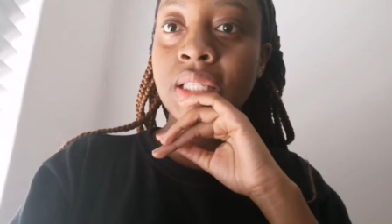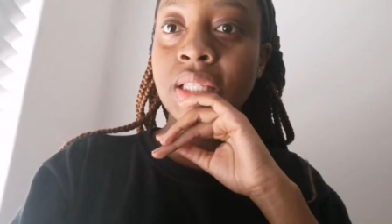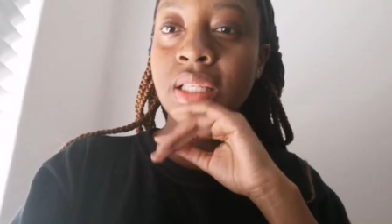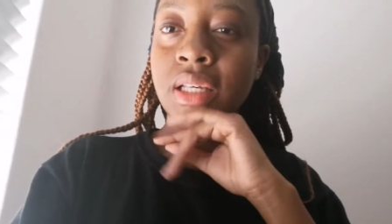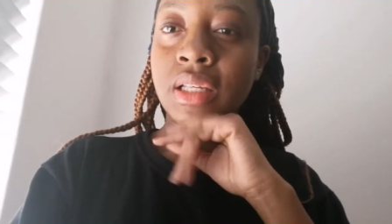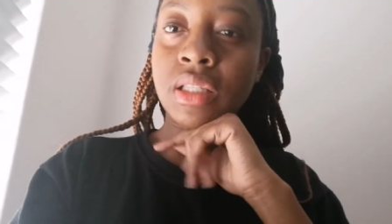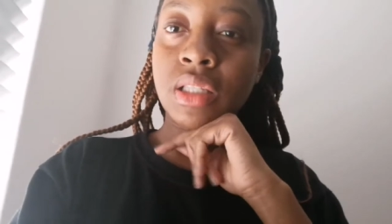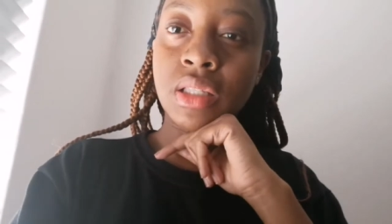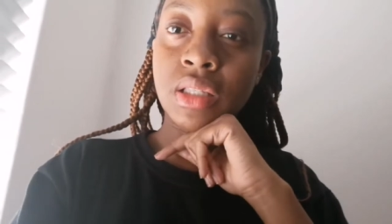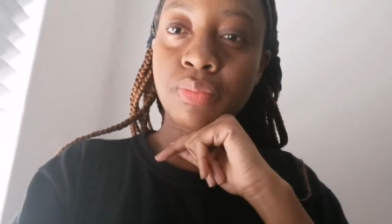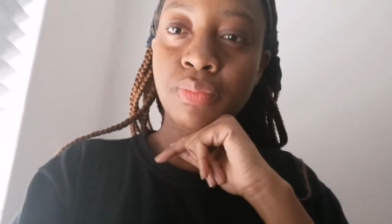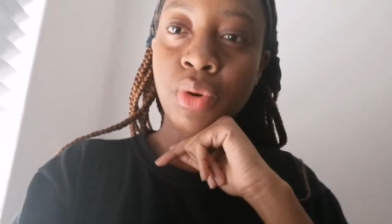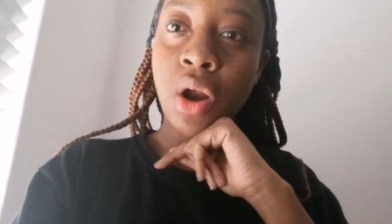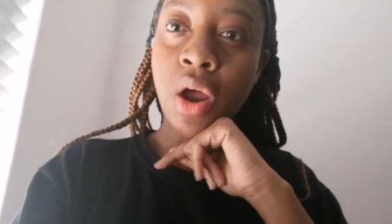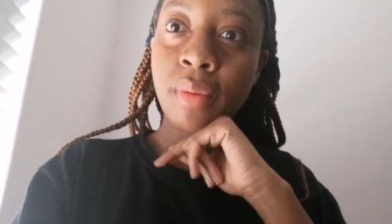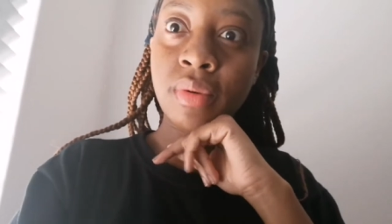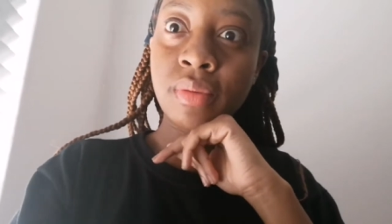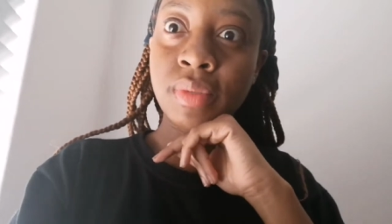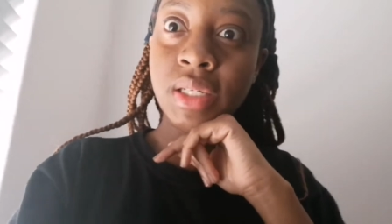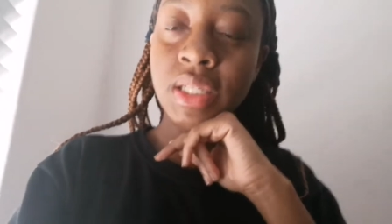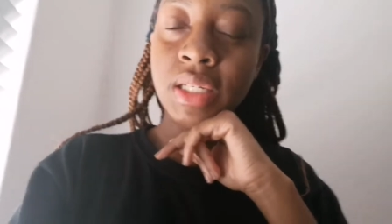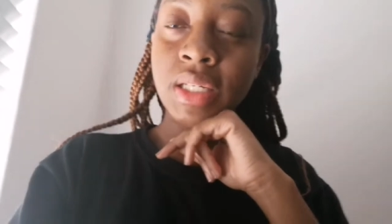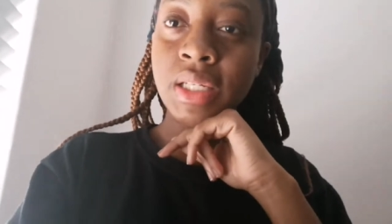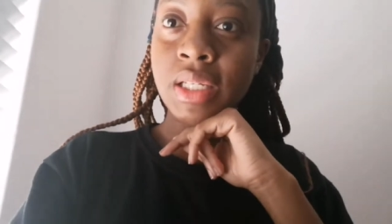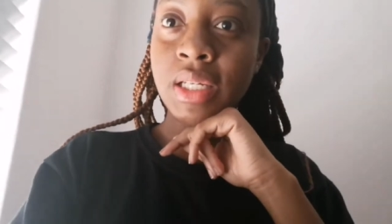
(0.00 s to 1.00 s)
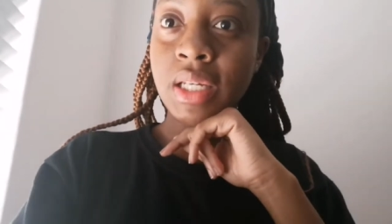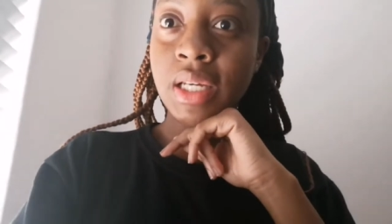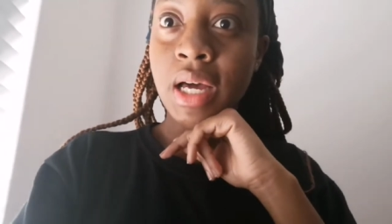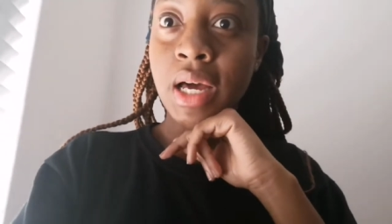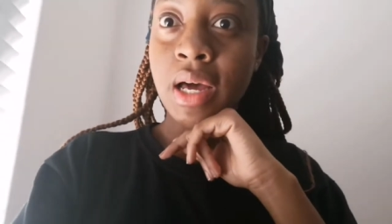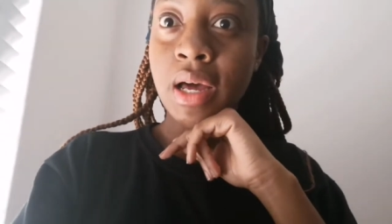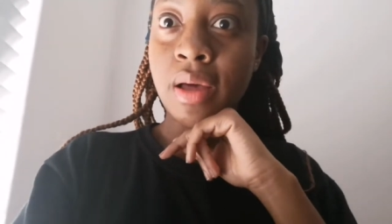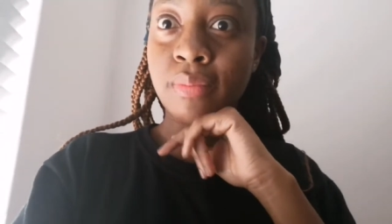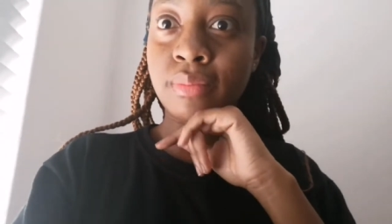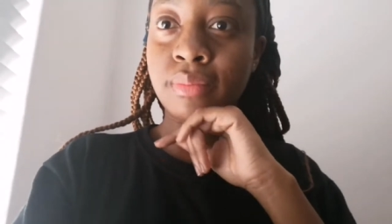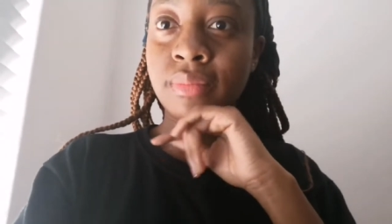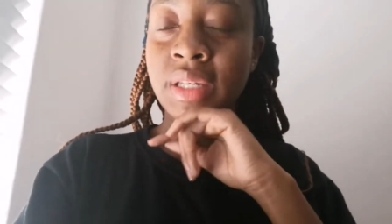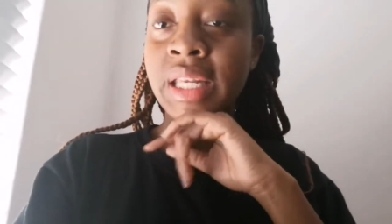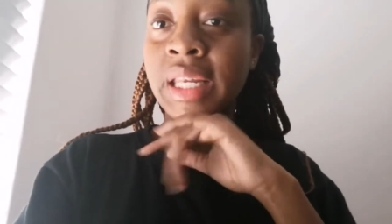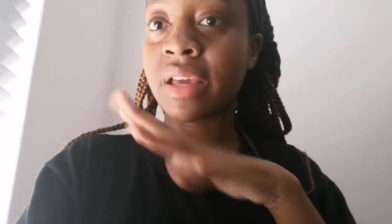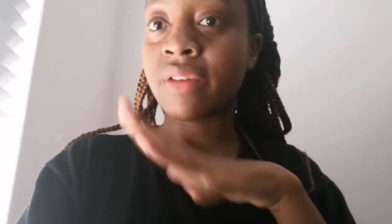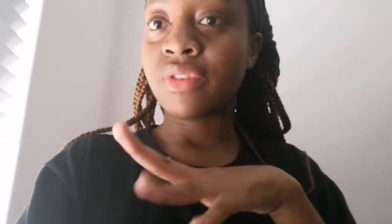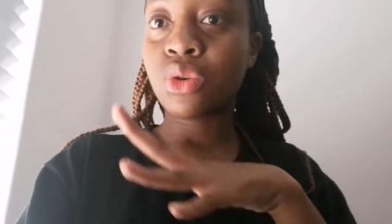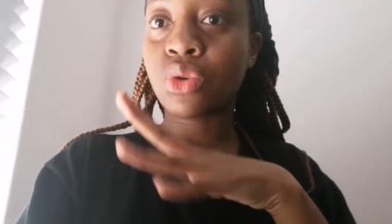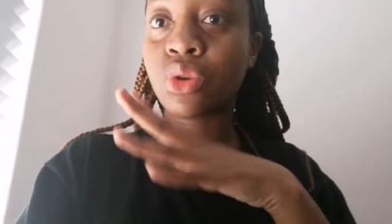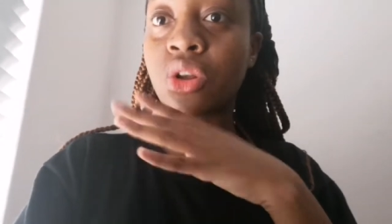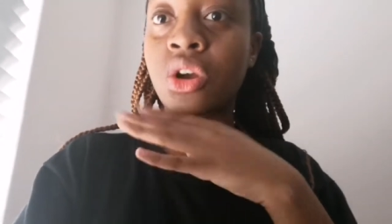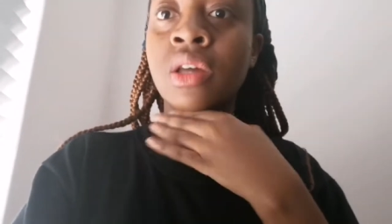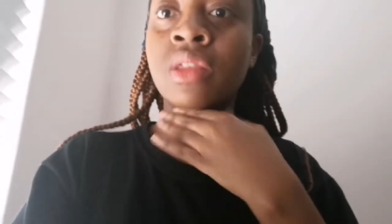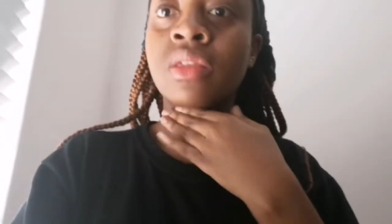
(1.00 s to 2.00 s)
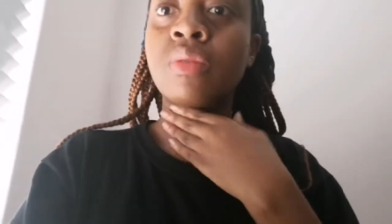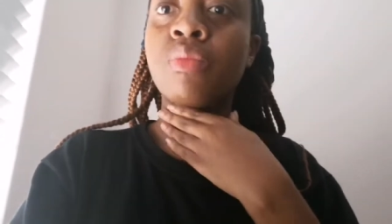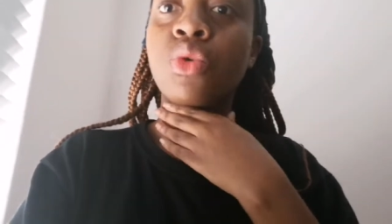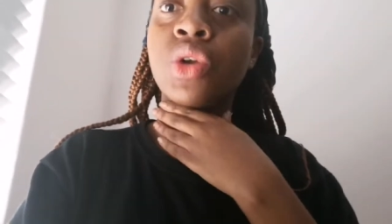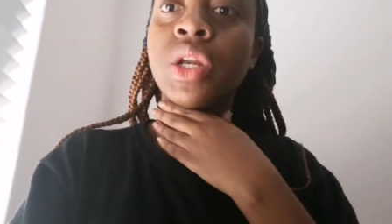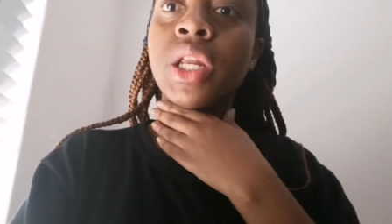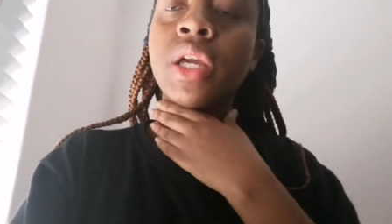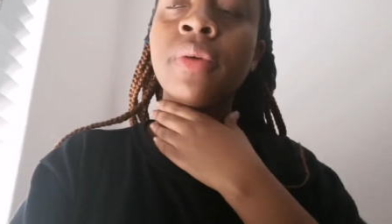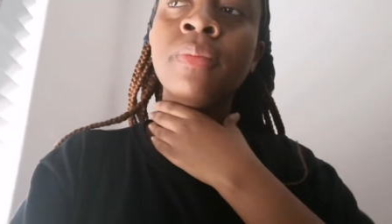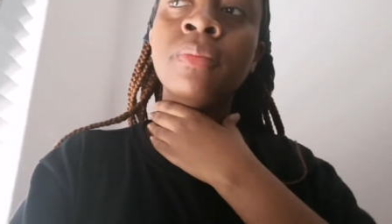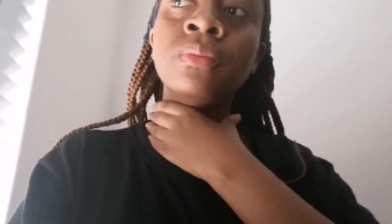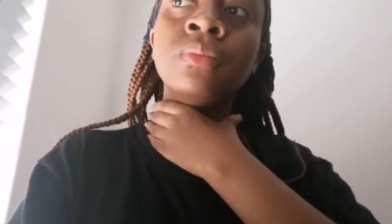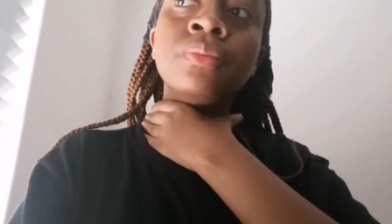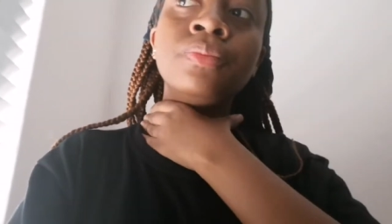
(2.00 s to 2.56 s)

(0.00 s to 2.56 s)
it's probably um eleven o'clock in the morning.